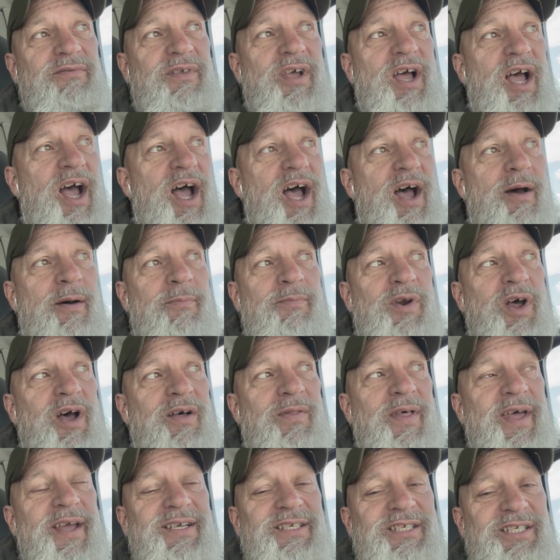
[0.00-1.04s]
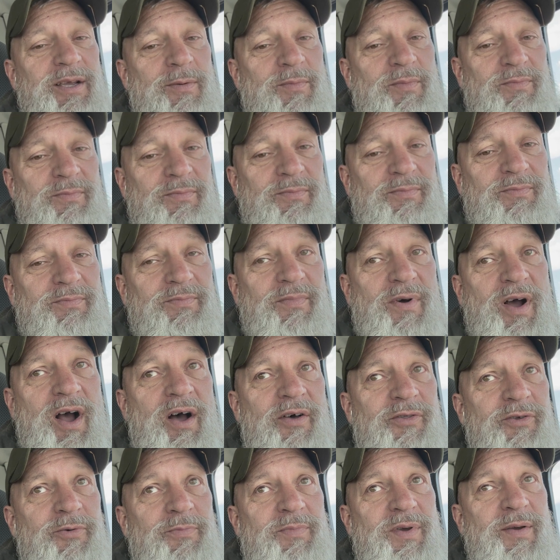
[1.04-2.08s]
I, I'm not like some
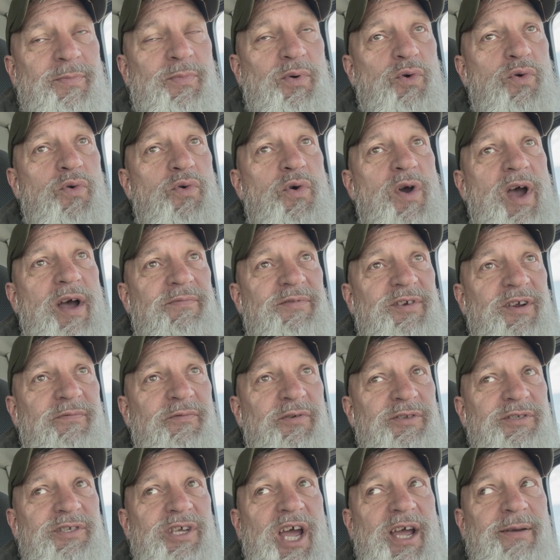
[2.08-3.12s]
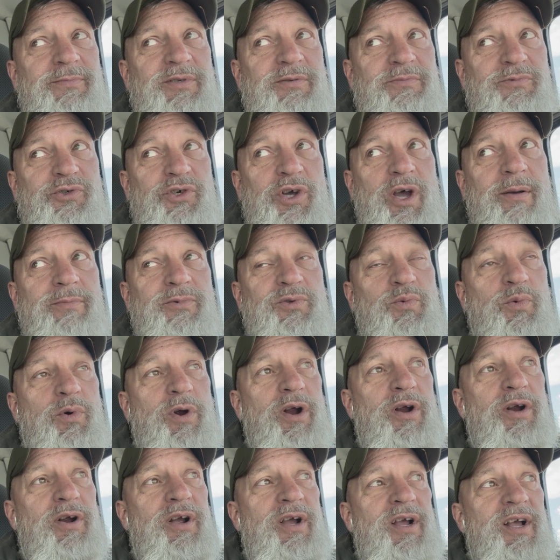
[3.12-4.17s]
other people who have different types of jobs
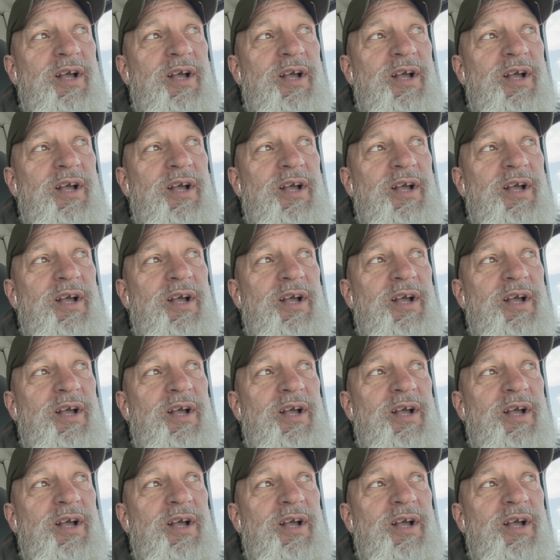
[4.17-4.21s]
where